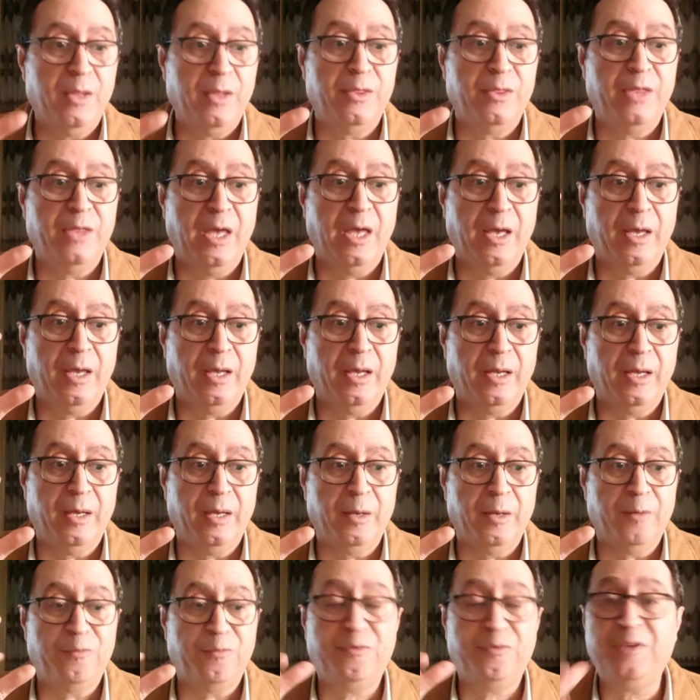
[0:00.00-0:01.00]

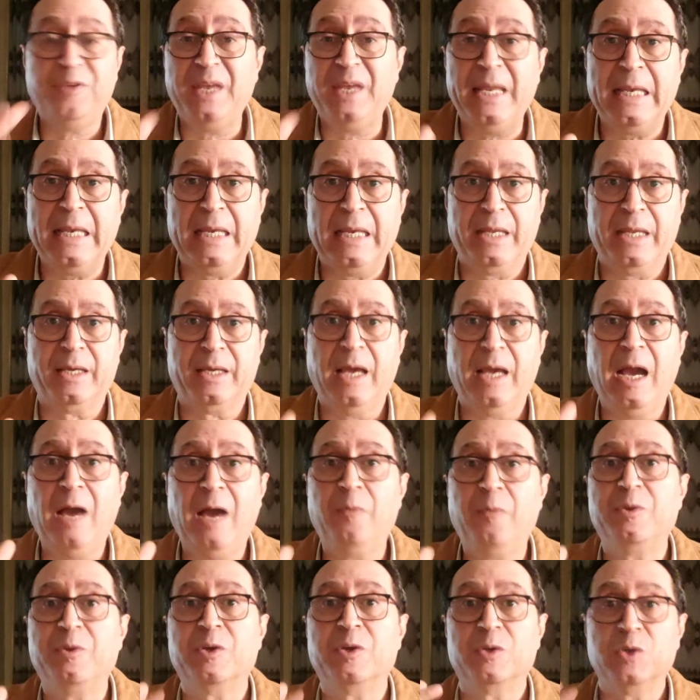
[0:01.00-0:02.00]
The feeling,
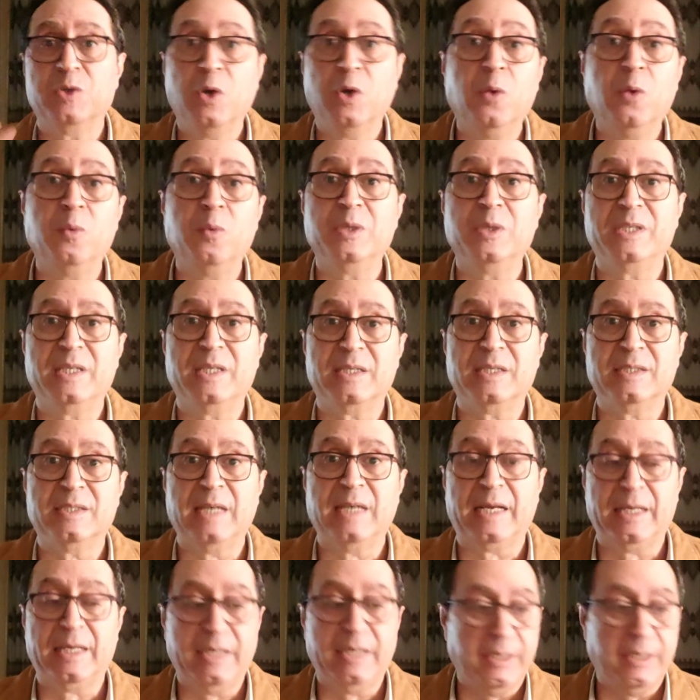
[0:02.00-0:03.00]
how you know it
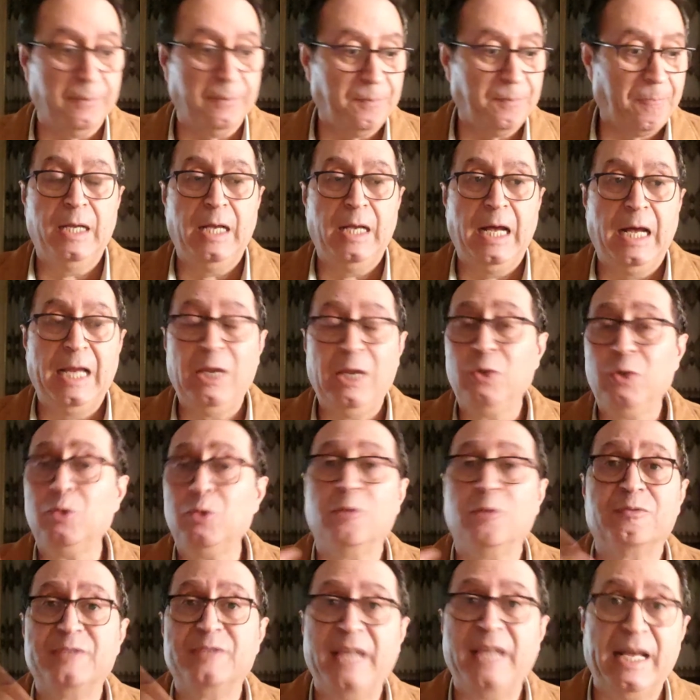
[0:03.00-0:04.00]
exactly. A lot
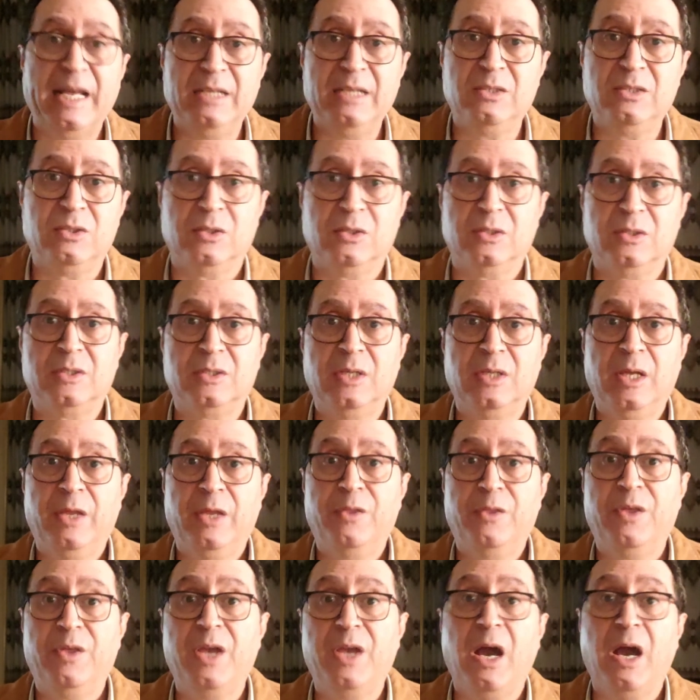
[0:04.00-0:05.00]
of dancers,
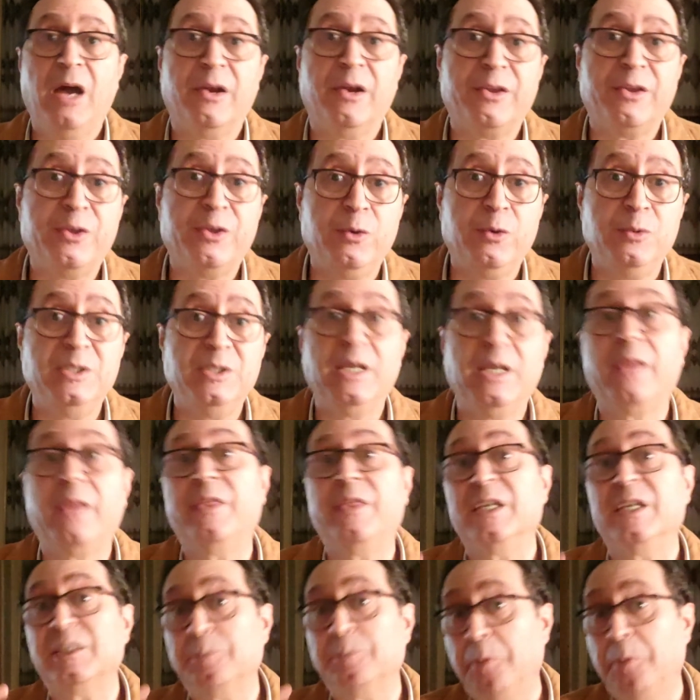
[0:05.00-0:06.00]
they are using
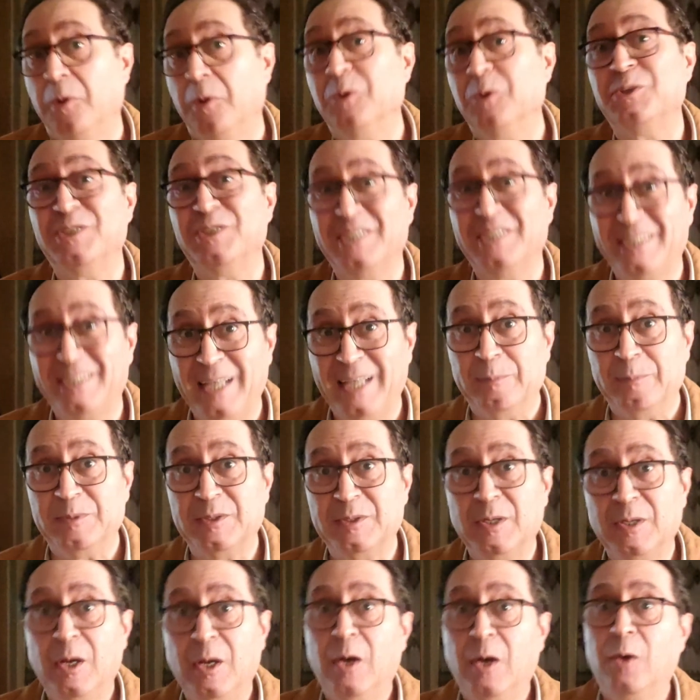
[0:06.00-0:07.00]
the sport
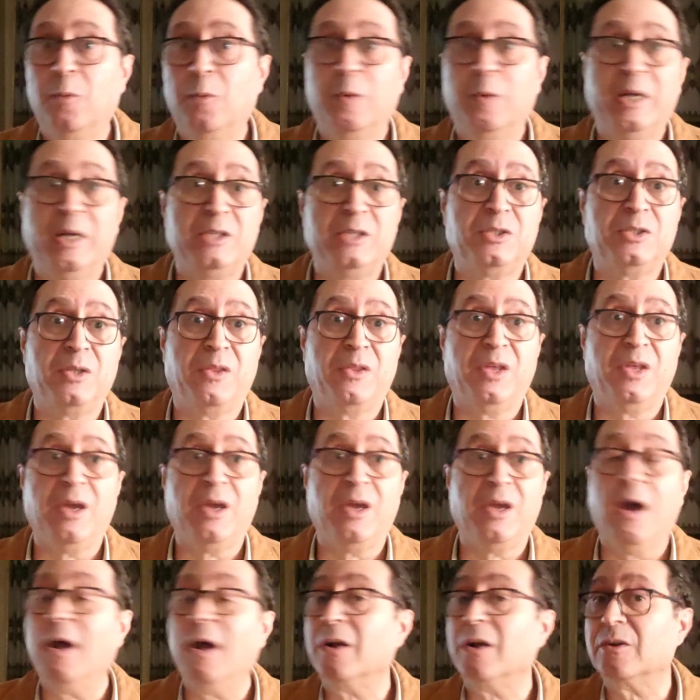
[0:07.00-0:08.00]
steps, which they
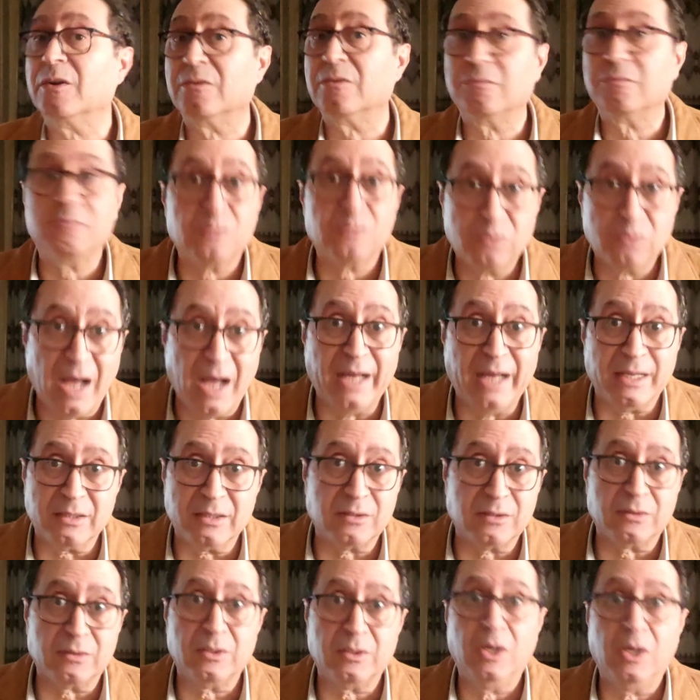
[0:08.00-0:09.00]
are
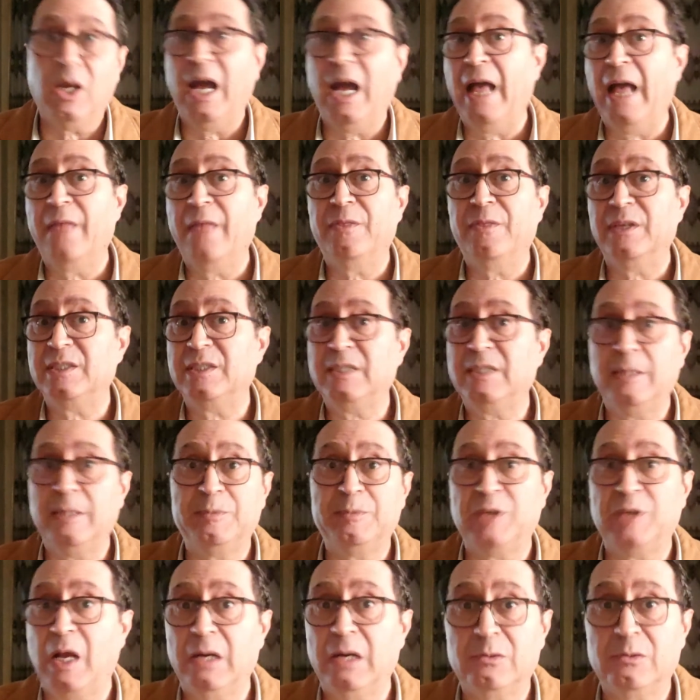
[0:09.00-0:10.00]
right, and the
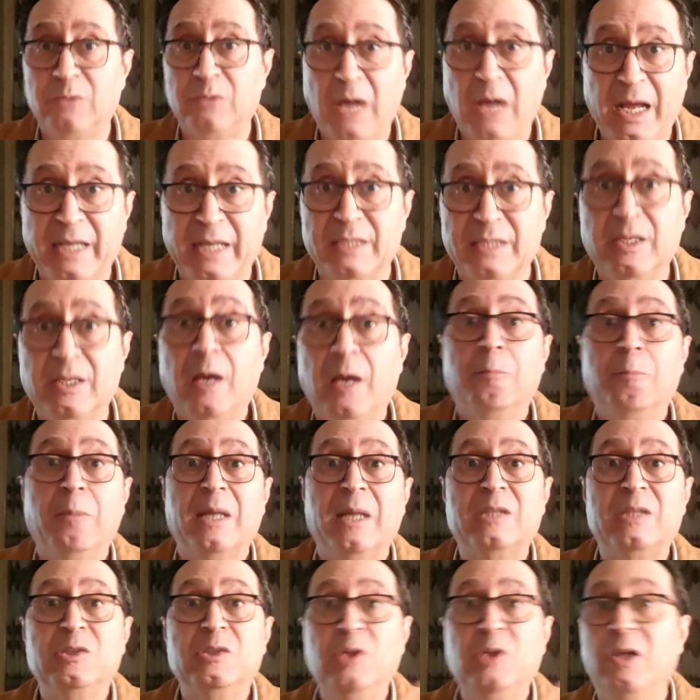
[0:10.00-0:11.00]
steps are right,
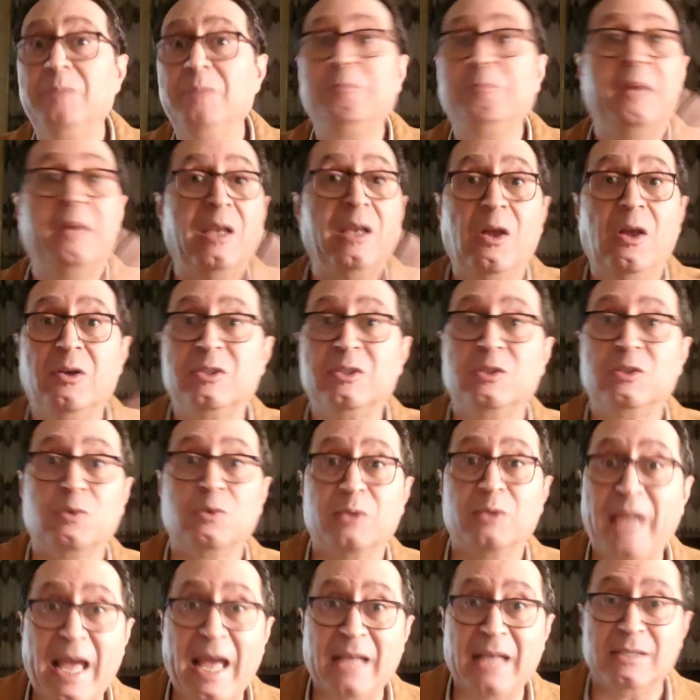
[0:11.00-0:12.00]
but not belongs to
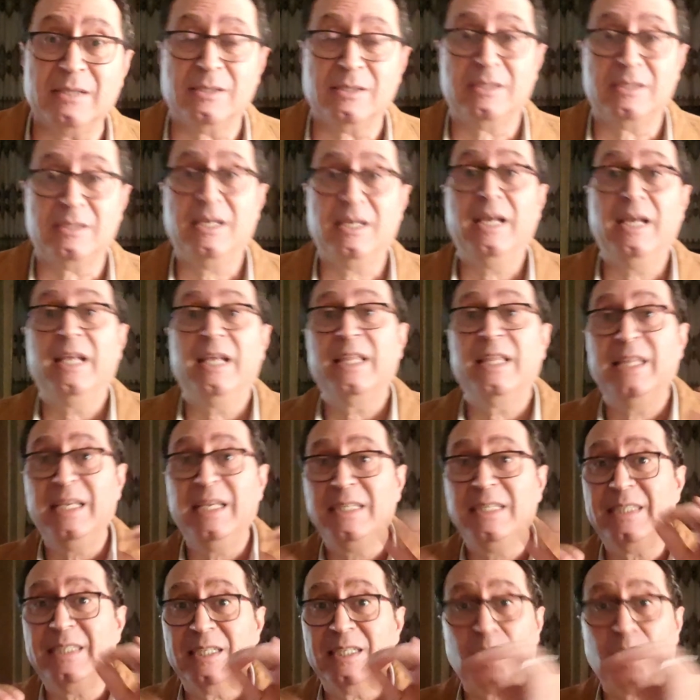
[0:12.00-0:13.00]
dance.
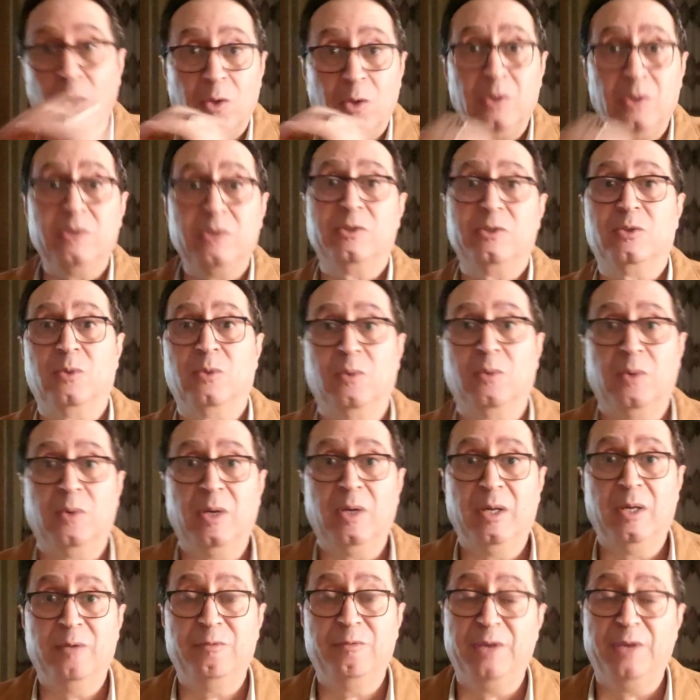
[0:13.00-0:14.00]
This is also
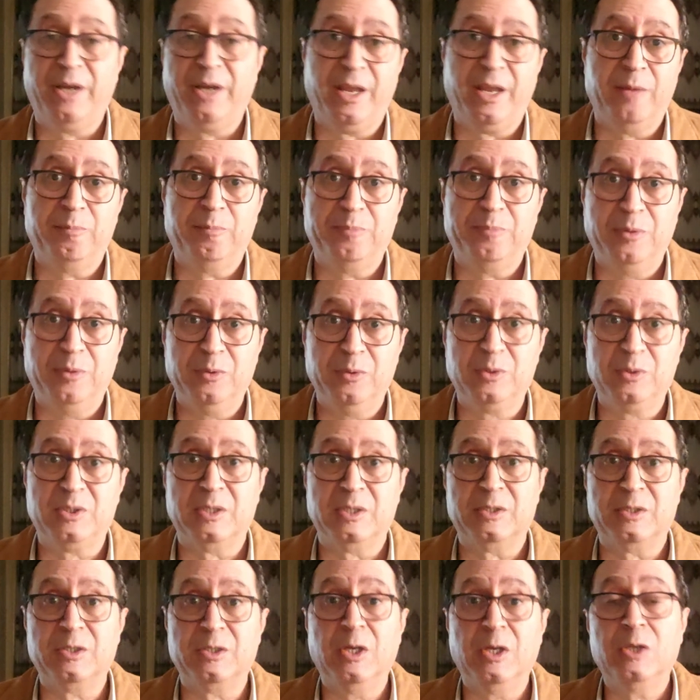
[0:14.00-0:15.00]
very
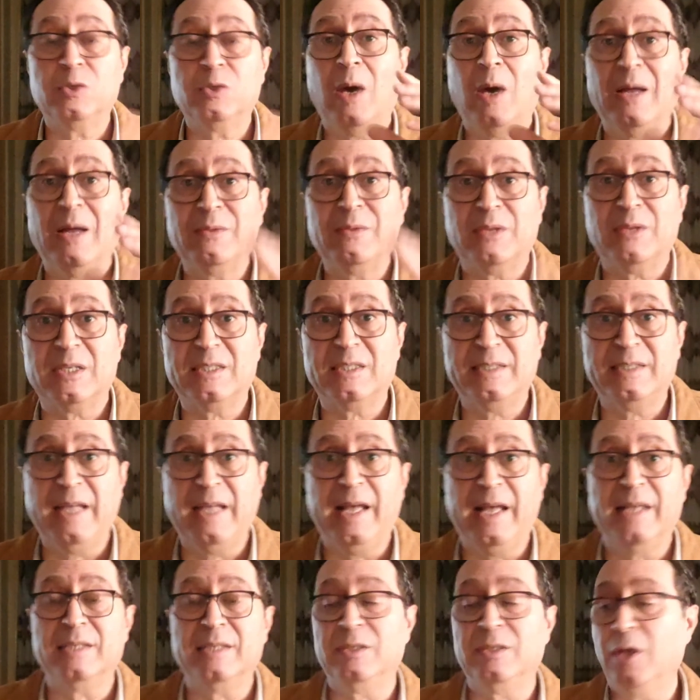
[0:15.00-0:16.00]
important to
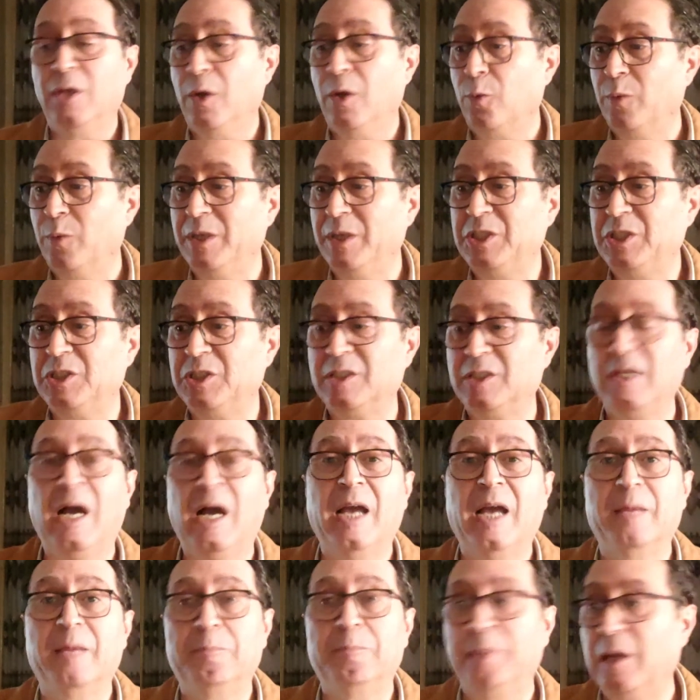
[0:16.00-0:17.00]
understand which
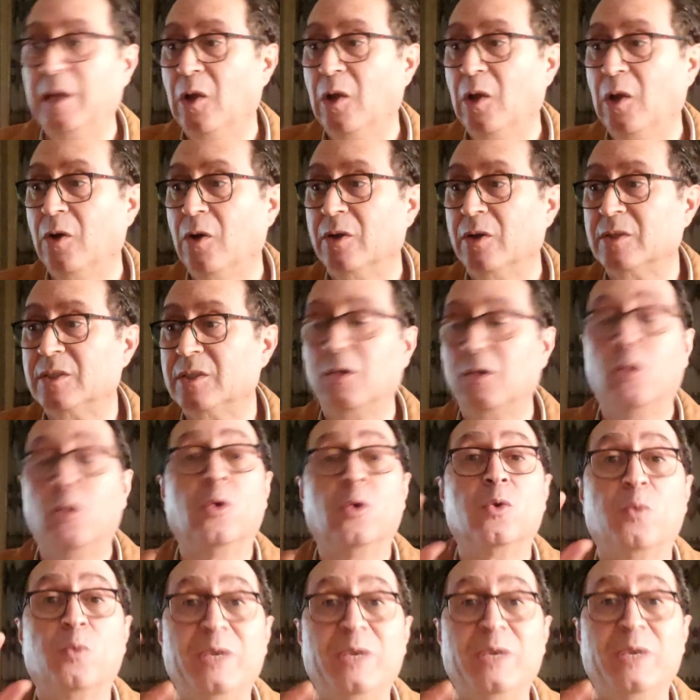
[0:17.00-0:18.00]
type belongs,
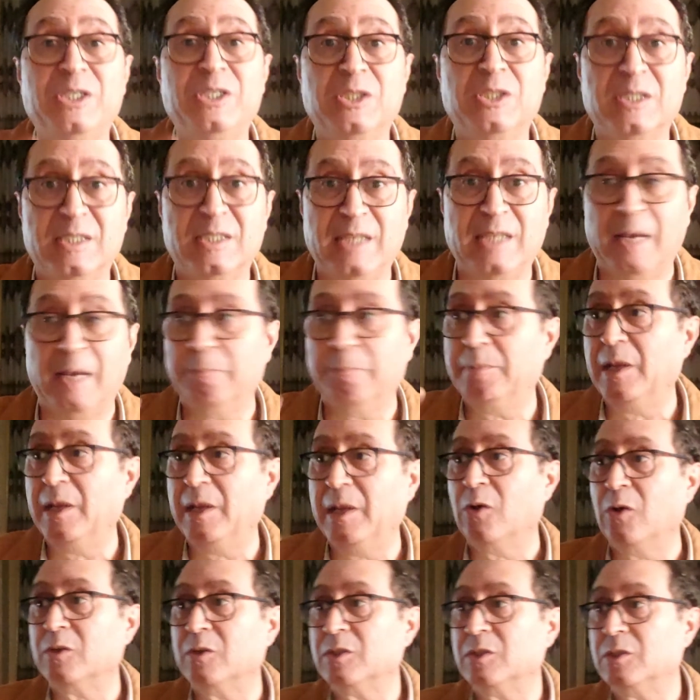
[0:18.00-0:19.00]
or which step
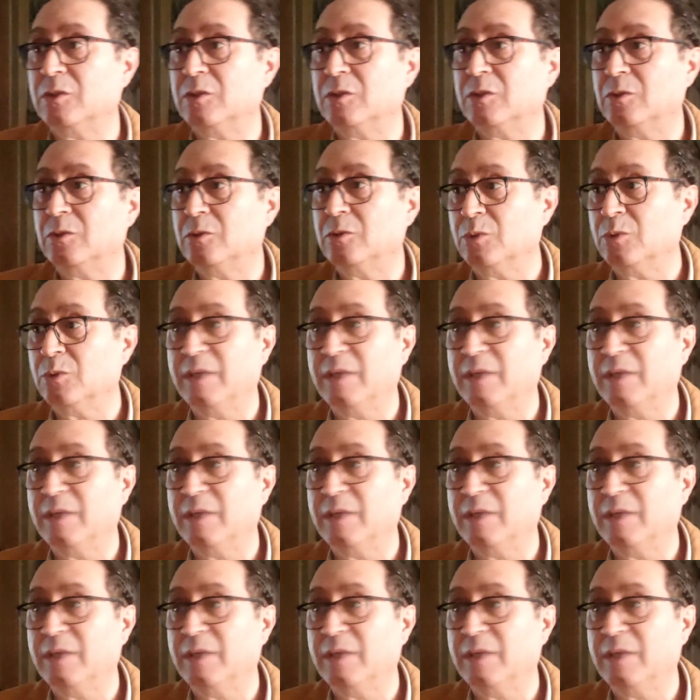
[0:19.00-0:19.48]
belongs to